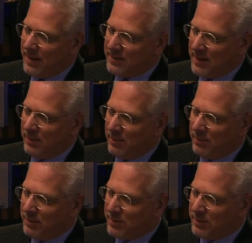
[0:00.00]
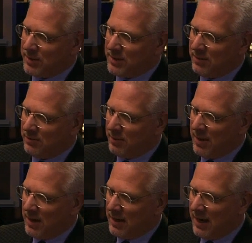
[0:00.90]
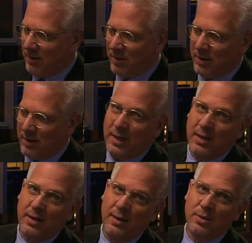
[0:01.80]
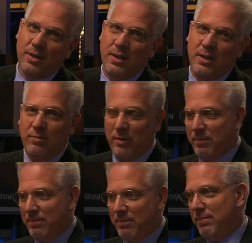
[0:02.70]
I sat with him. We were supposed to sit for about an hour, and we ended up talking for,